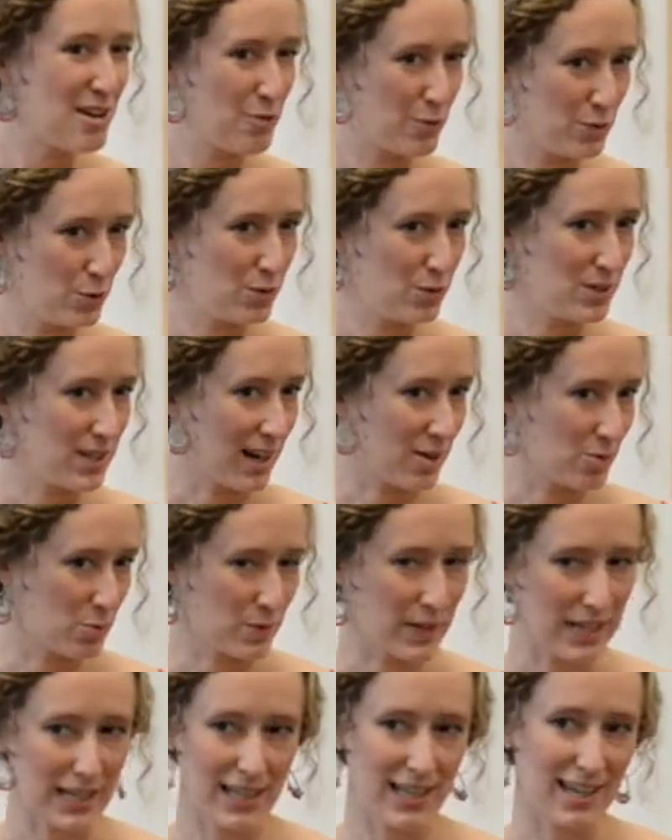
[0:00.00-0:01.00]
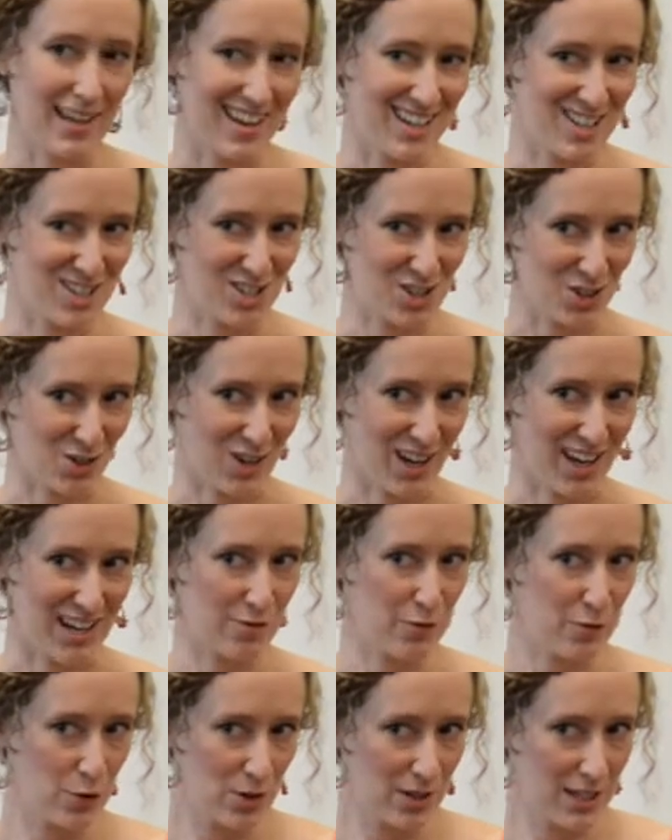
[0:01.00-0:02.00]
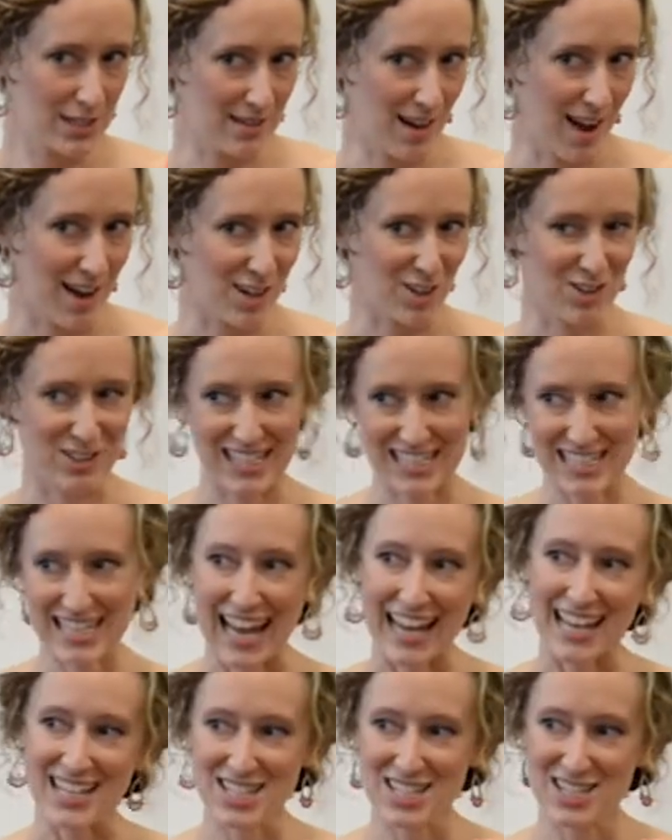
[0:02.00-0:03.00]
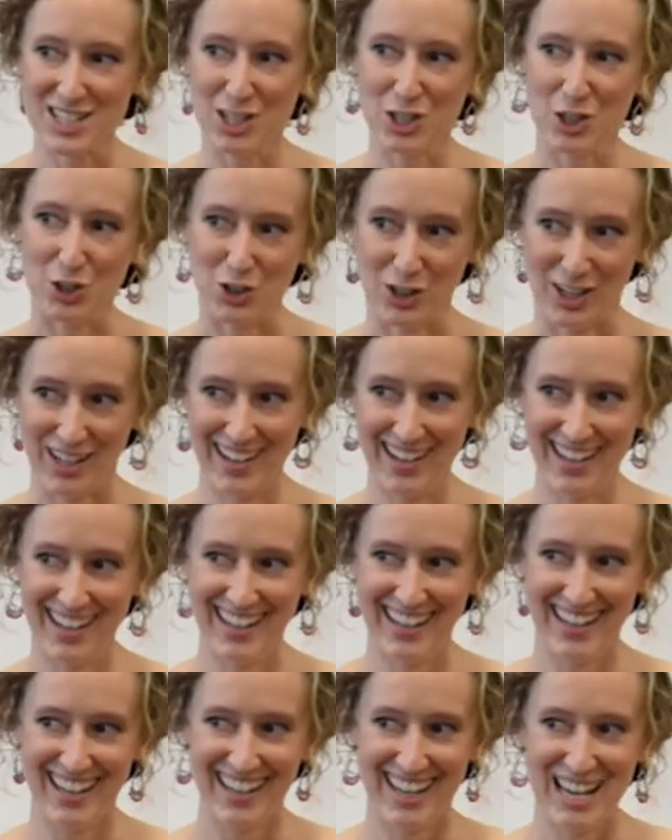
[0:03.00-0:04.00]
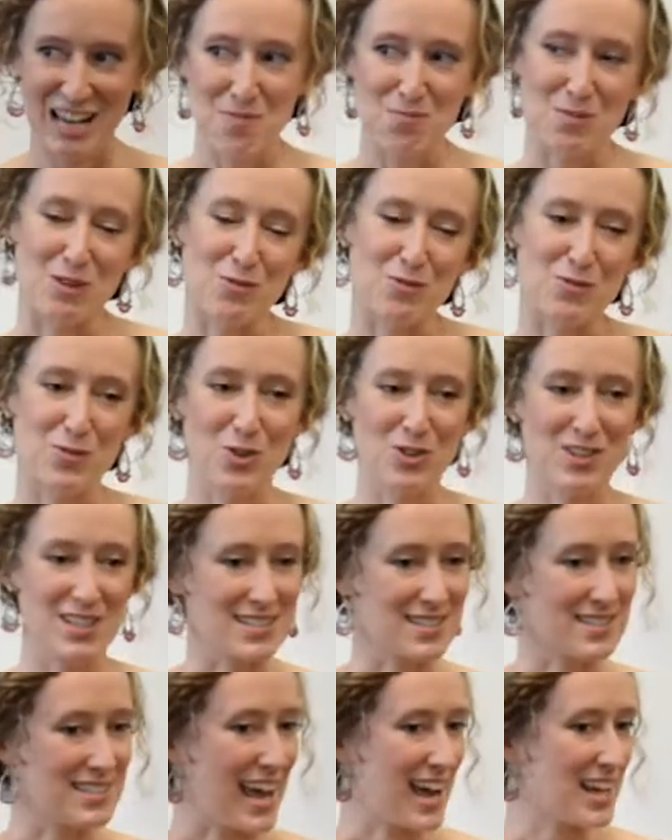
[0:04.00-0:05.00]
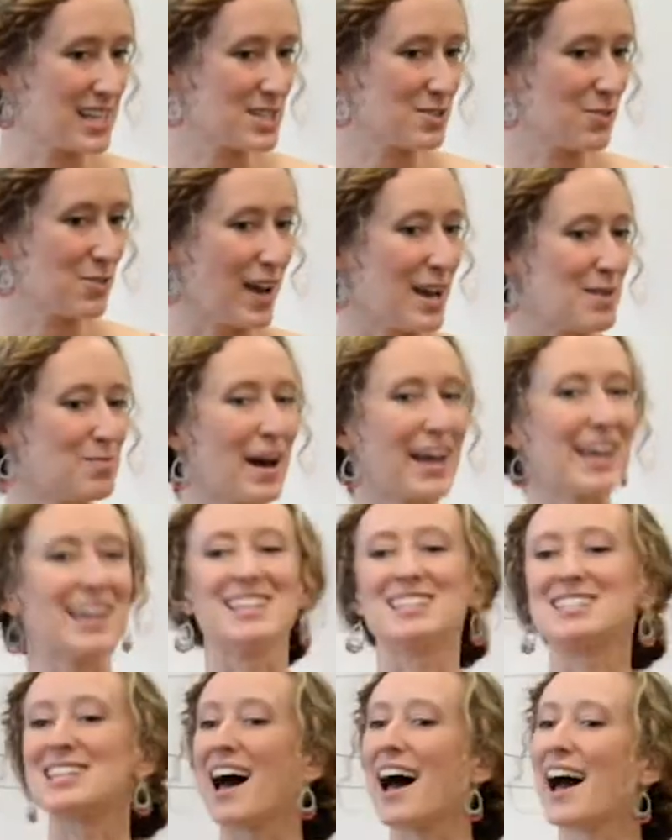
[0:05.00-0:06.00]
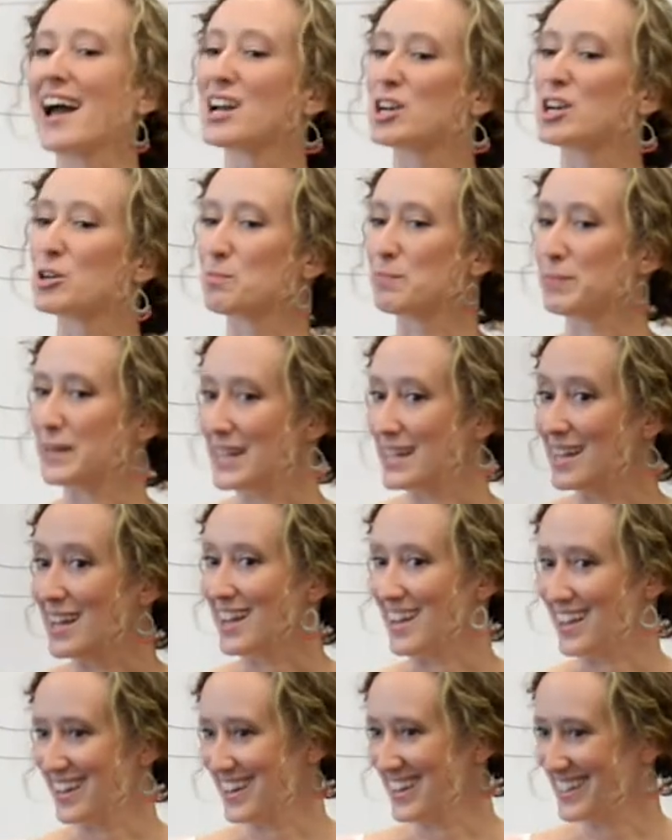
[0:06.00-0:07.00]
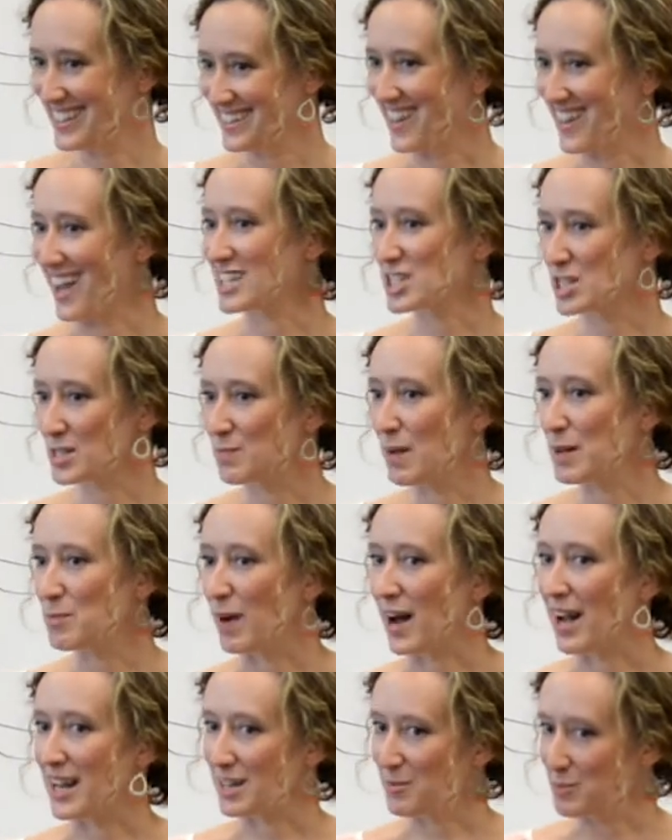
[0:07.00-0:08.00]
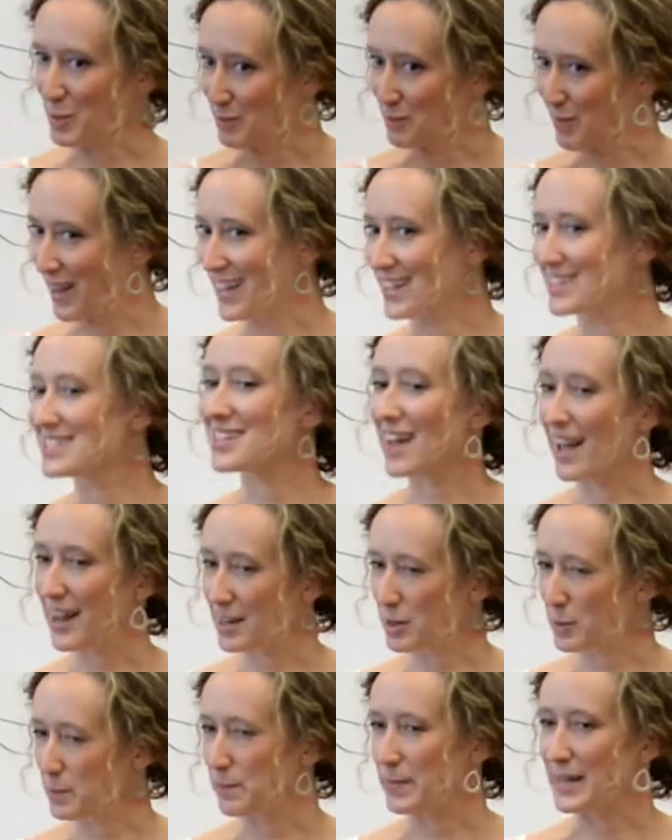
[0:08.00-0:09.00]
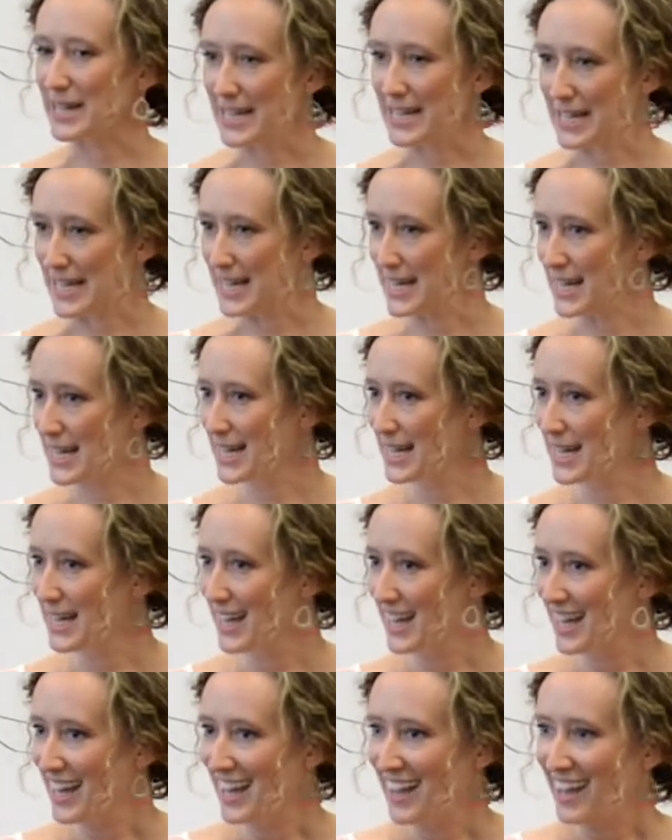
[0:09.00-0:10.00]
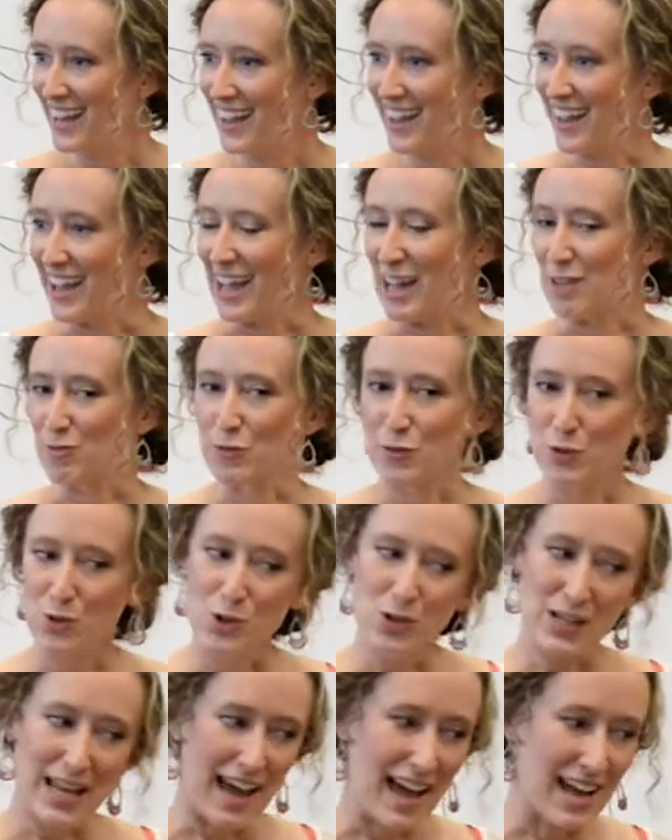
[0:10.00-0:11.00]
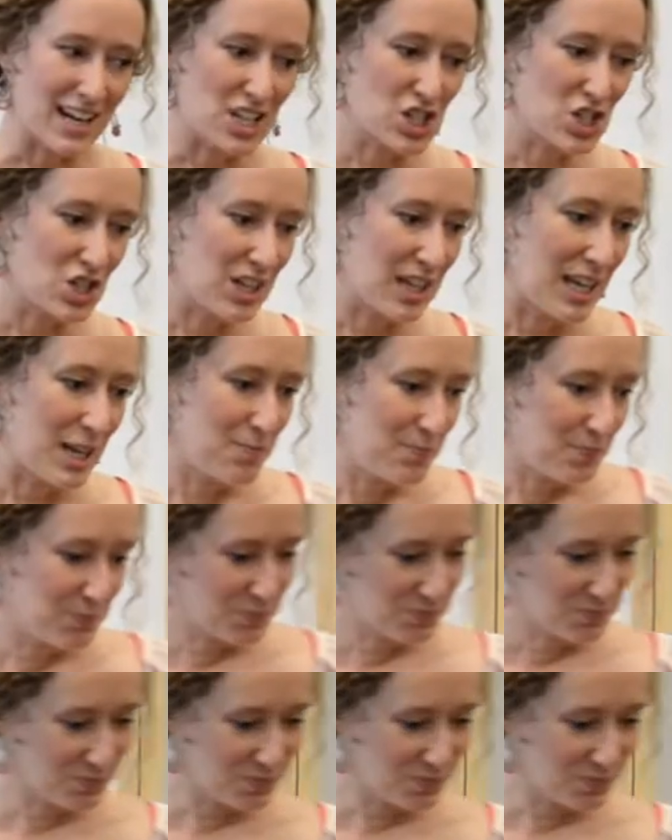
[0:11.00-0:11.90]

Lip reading: Food that I really enjoyed. Food that not only tasted good, but food that satisfied my entire being. Not just my body, but my entire being. And food actually,